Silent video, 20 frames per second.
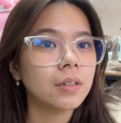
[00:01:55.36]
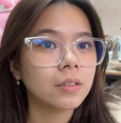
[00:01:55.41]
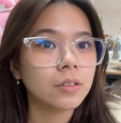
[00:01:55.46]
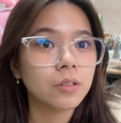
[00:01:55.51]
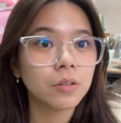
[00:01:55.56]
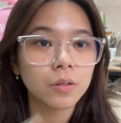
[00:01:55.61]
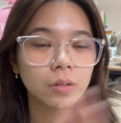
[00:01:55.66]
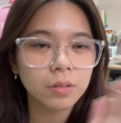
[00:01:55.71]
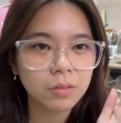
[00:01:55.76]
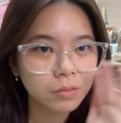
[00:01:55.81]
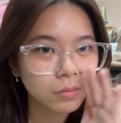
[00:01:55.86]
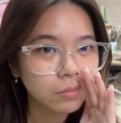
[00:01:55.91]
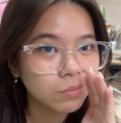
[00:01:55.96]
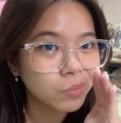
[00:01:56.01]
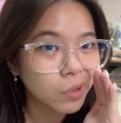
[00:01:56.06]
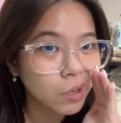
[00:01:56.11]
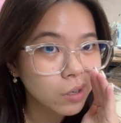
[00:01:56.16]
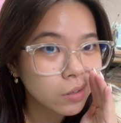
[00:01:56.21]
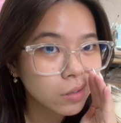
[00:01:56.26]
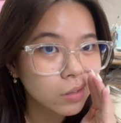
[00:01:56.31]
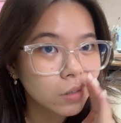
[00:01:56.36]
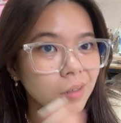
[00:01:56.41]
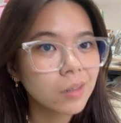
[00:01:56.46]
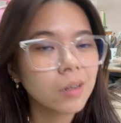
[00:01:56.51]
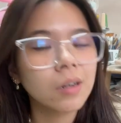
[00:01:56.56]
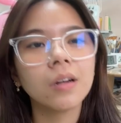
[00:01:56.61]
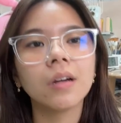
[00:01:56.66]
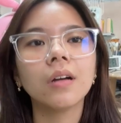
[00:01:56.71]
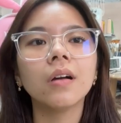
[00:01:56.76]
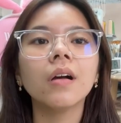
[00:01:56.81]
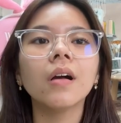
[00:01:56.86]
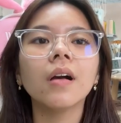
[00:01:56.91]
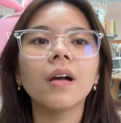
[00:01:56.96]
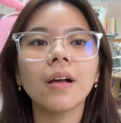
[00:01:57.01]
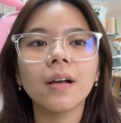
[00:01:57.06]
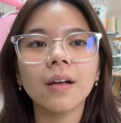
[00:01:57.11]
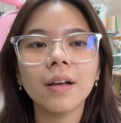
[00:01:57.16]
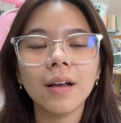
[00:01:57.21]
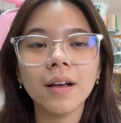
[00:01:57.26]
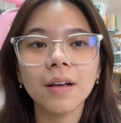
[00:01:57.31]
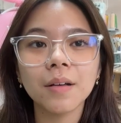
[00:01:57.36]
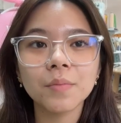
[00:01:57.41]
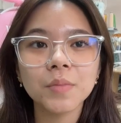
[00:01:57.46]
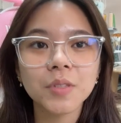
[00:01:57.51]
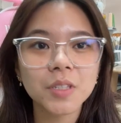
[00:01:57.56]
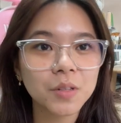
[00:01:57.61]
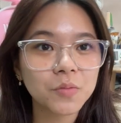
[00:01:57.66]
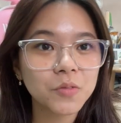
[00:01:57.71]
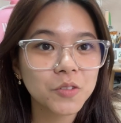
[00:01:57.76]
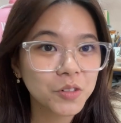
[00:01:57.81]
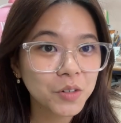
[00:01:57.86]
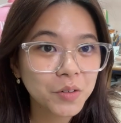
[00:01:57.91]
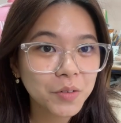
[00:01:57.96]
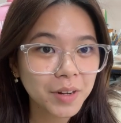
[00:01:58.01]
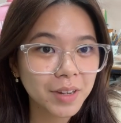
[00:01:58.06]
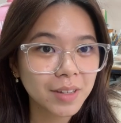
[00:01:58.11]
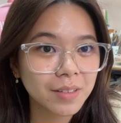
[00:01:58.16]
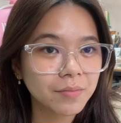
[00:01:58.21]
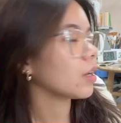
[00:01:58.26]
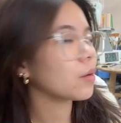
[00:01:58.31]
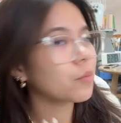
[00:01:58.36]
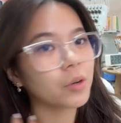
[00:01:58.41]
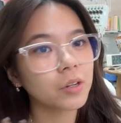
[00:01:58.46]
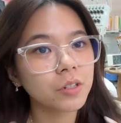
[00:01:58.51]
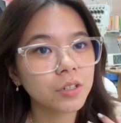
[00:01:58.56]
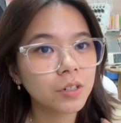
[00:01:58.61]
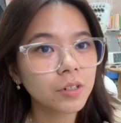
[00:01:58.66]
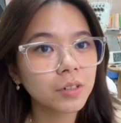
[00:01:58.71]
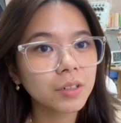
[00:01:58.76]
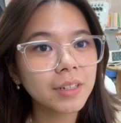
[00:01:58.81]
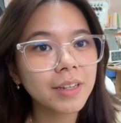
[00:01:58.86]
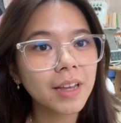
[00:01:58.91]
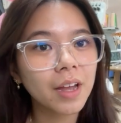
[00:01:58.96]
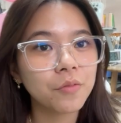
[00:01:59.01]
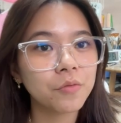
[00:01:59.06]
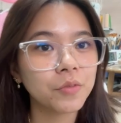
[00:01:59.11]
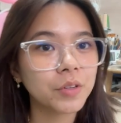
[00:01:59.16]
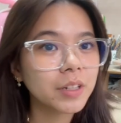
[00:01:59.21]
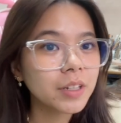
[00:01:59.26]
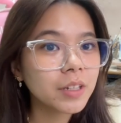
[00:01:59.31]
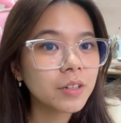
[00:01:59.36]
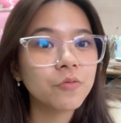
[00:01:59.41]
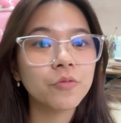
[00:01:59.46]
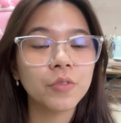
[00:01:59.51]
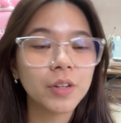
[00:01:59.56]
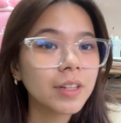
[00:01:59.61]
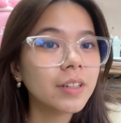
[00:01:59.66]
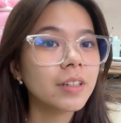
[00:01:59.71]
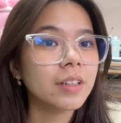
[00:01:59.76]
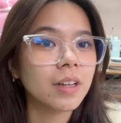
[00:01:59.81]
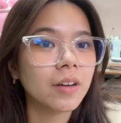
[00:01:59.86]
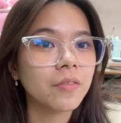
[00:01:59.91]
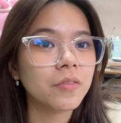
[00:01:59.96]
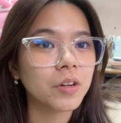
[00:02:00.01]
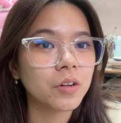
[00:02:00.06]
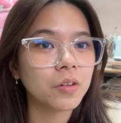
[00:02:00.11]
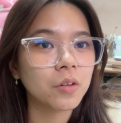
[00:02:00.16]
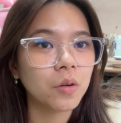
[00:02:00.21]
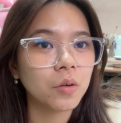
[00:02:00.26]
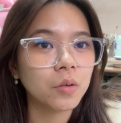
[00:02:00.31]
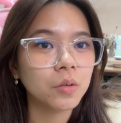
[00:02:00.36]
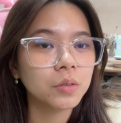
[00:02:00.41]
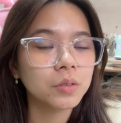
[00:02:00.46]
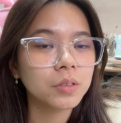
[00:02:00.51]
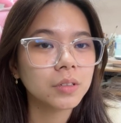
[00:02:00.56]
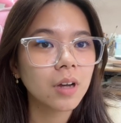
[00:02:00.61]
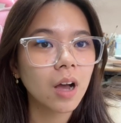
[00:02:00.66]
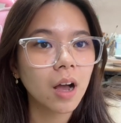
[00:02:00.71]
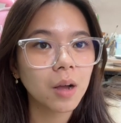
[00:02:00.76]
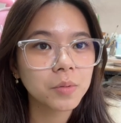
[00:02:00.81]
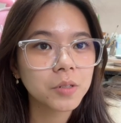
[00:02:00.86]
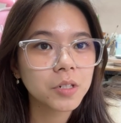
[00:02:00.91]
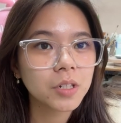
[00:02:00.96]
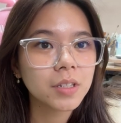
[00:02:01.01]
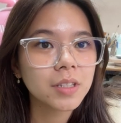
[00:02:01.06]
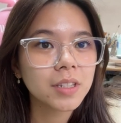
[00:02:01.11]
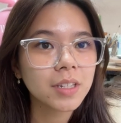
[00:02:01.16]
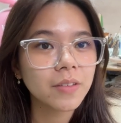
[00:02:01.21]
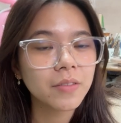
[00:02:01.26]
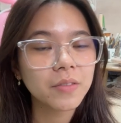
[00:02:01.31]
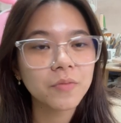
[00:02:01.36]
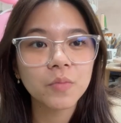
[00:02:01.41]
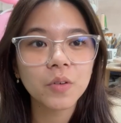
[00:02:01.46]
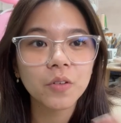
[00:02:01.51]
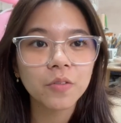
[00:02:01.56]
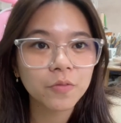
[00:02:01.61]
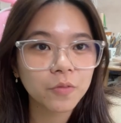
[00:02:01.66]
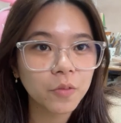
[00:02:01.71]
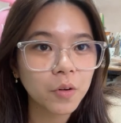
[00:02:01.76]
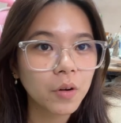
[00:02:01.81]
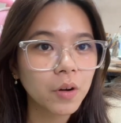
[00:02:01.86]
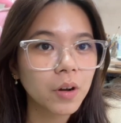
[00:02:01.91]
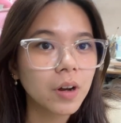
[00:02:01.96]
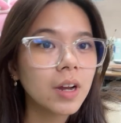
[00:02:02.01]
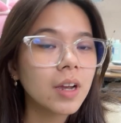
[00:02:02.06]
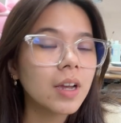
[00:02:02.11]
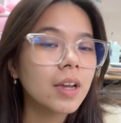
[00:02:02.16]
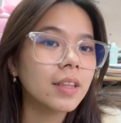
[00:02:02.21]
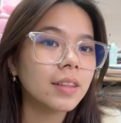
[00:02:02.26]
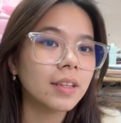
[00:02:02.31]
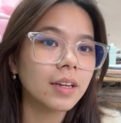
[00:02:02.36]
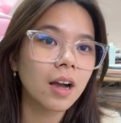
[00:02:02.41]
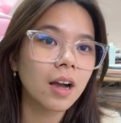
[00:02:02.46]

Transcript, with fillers: your partner um, some jewelry. Personally, I really, really love their gold options. Even before they